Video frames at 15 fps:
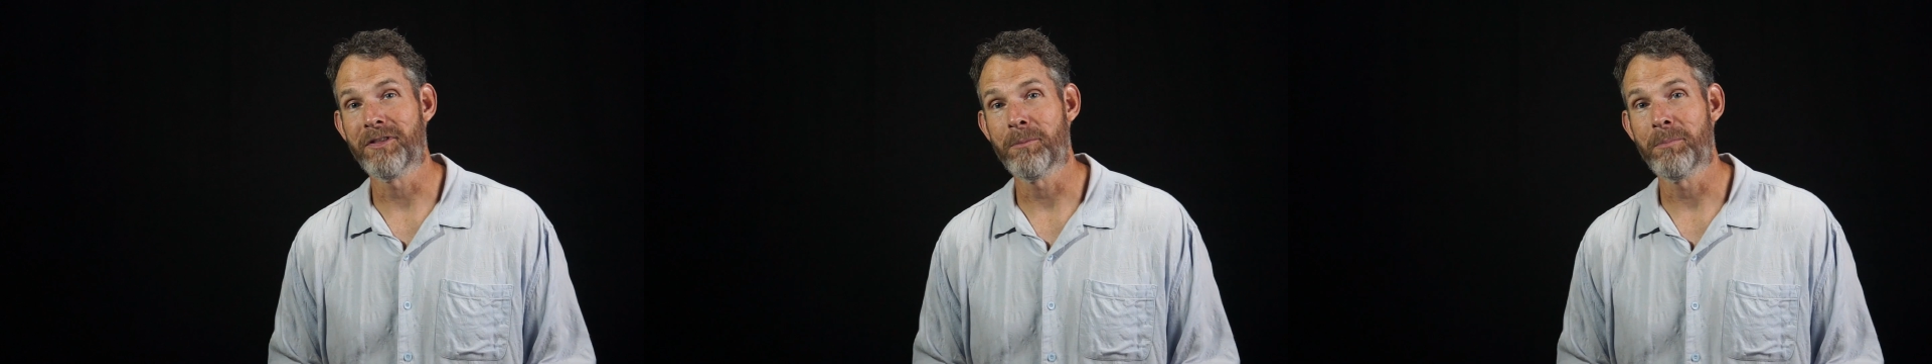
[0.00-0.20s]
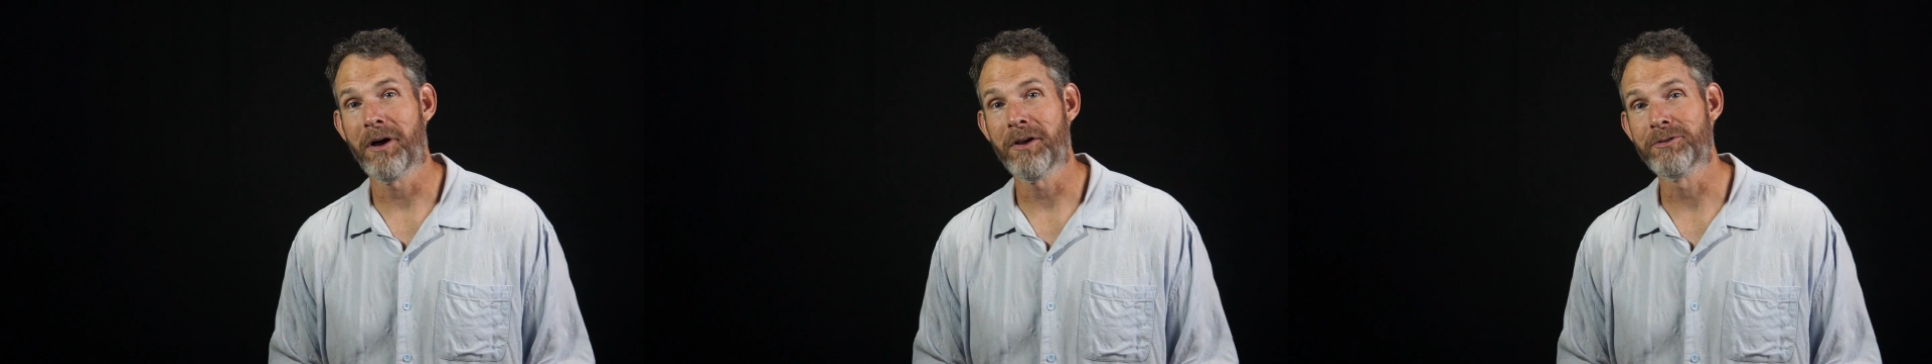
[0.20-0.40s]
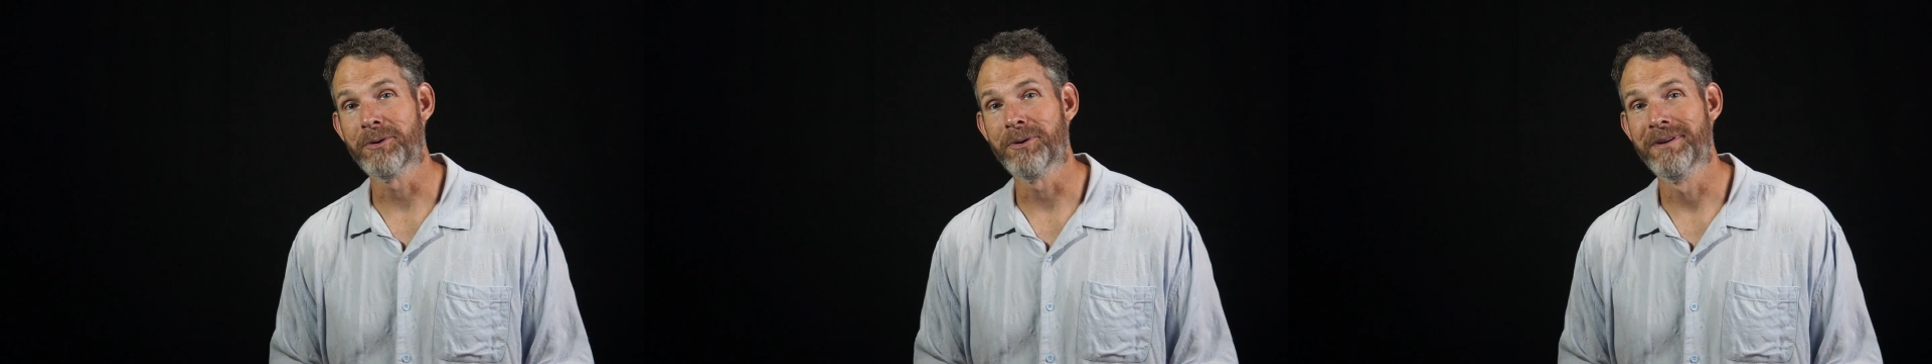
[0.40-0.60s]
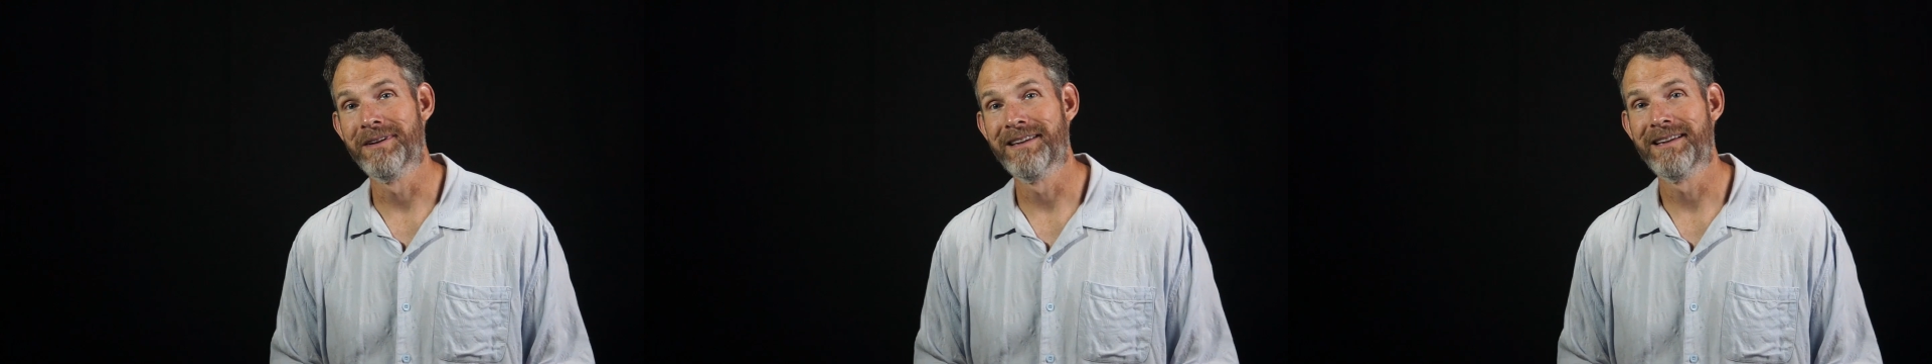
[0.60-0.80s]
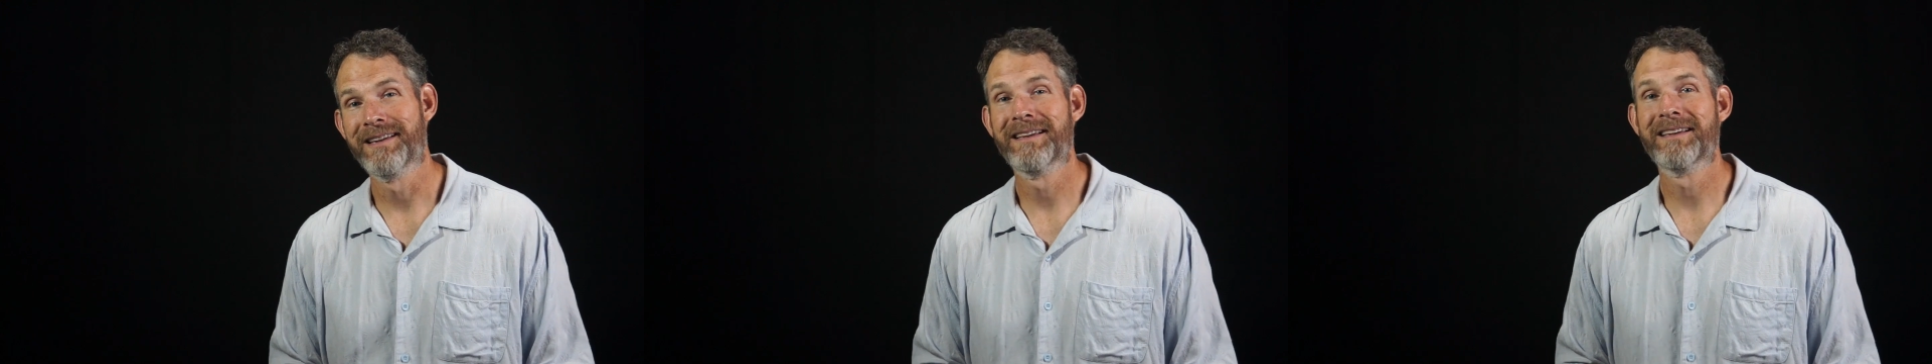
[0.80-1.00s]
the puzzle.
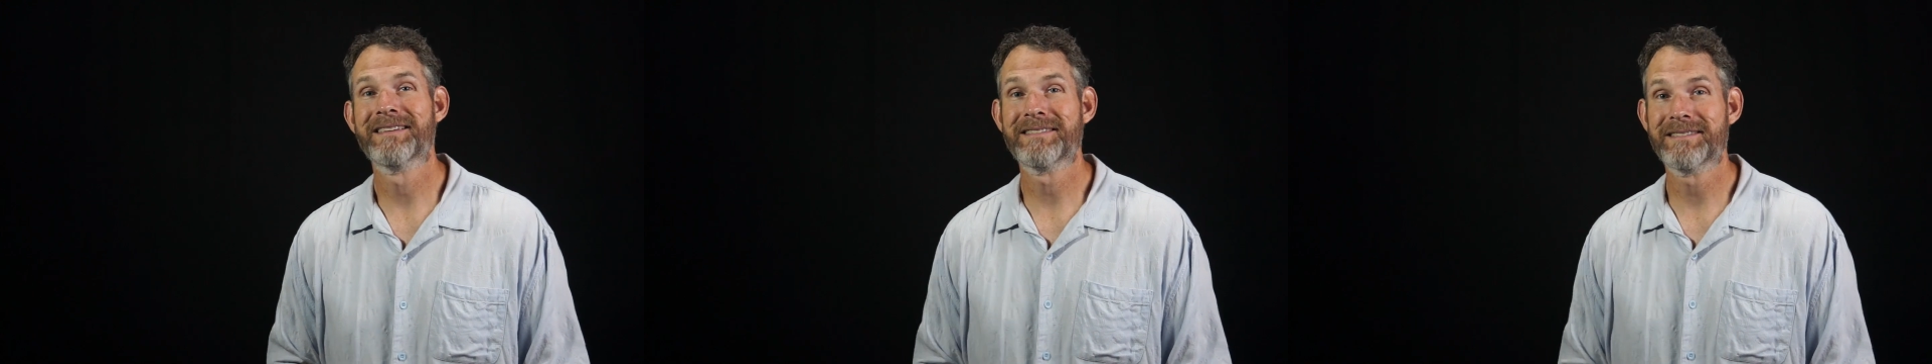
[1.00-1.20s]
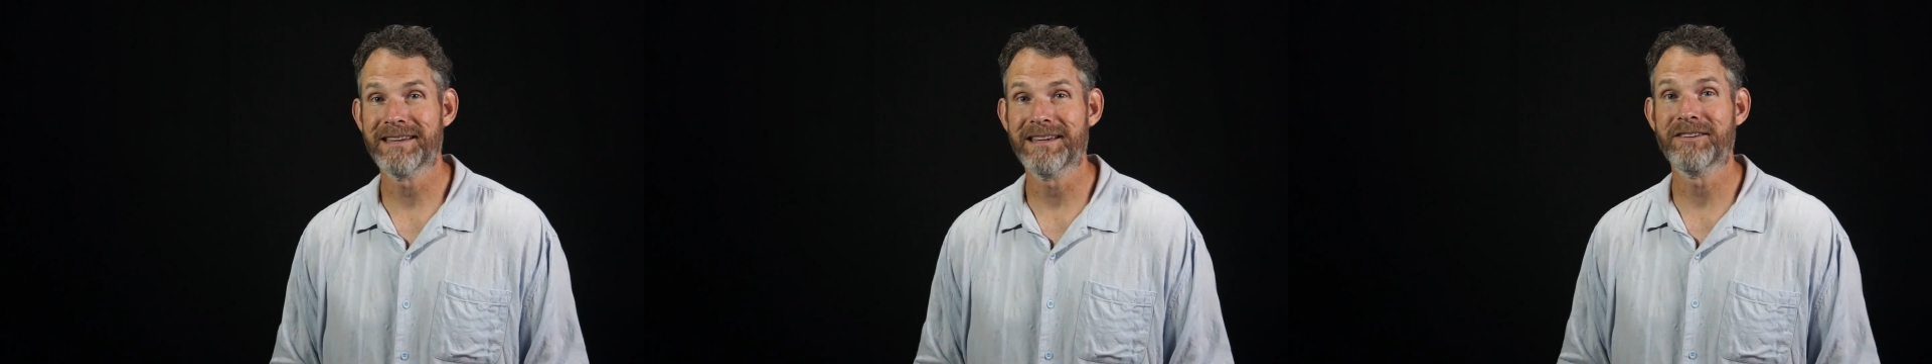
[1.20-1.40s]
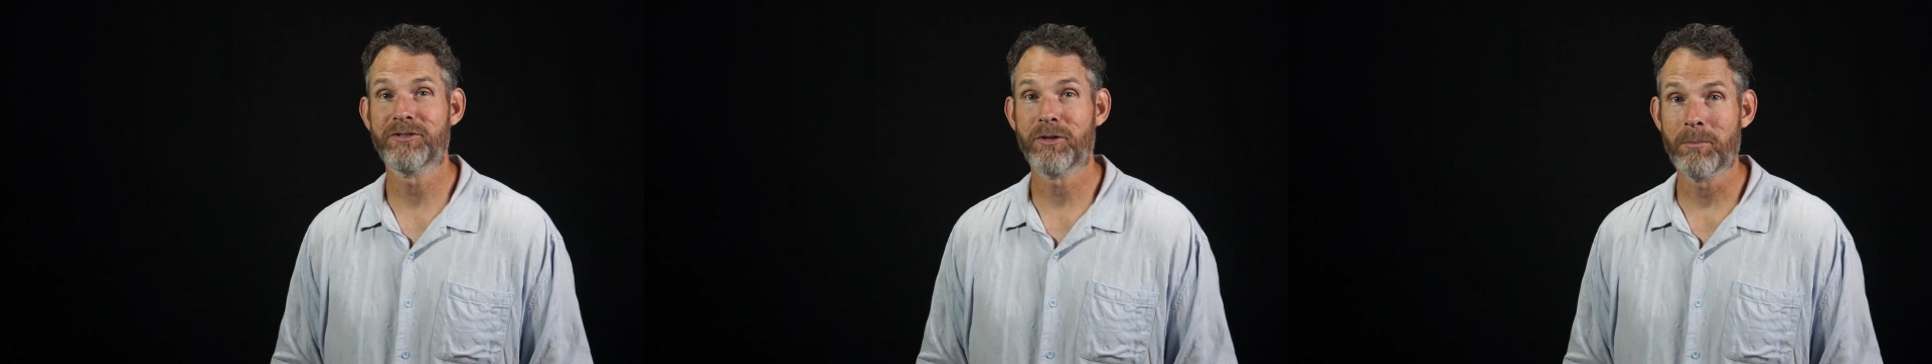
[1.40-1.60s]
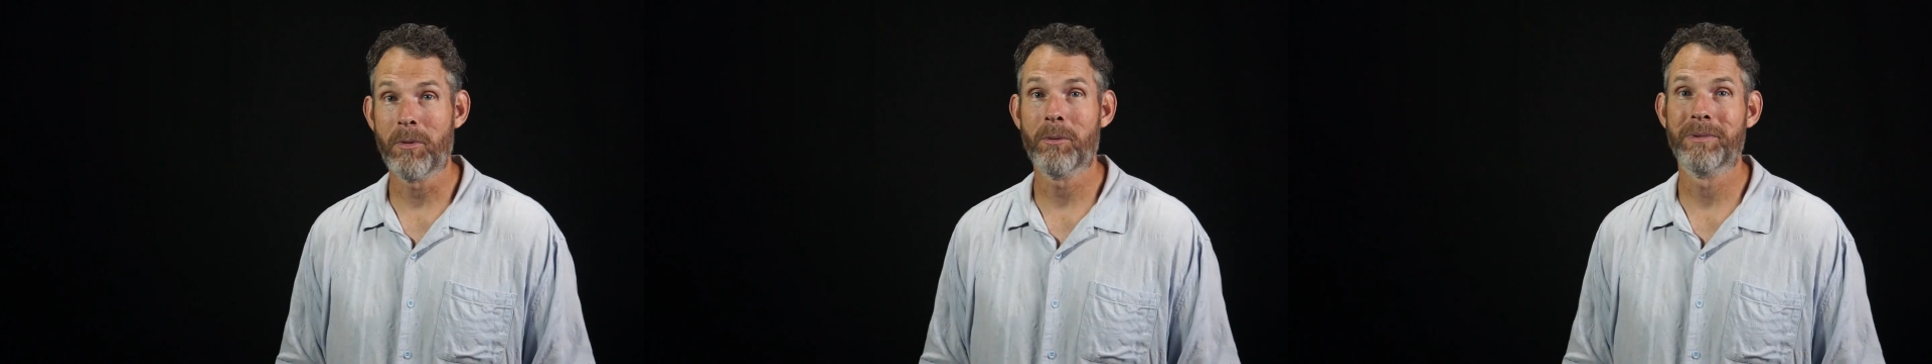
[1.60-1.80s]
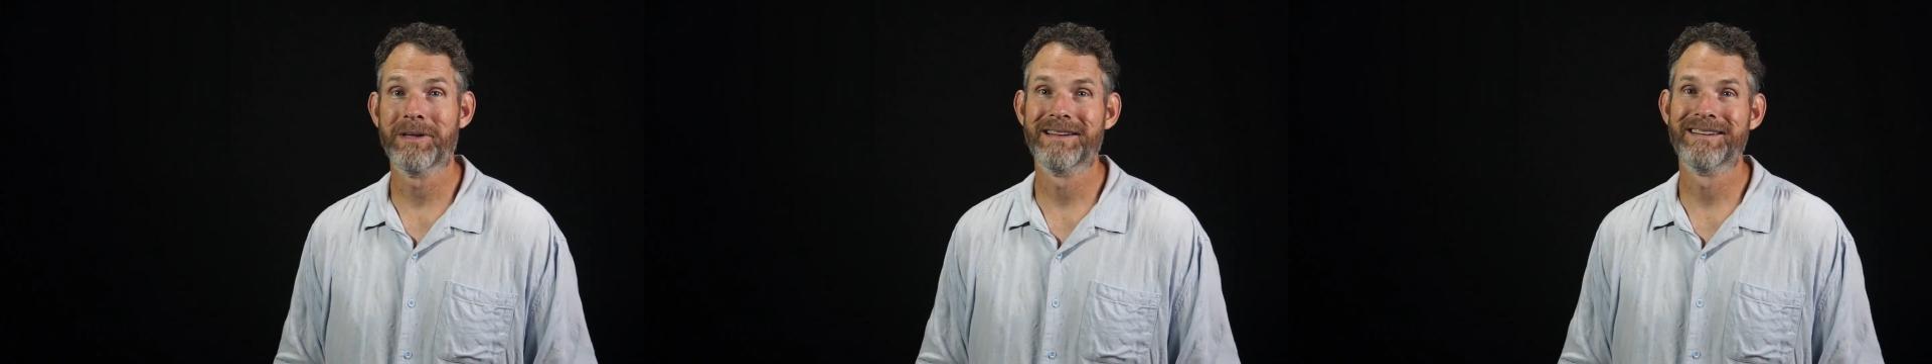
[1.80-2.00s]
Seize the
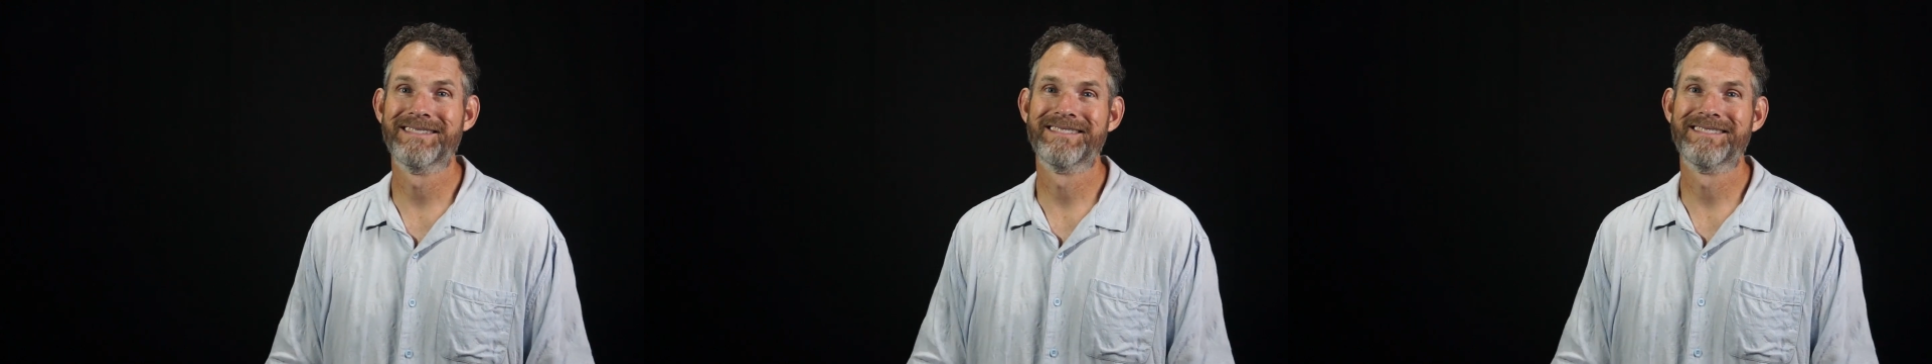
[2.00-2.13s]
moment.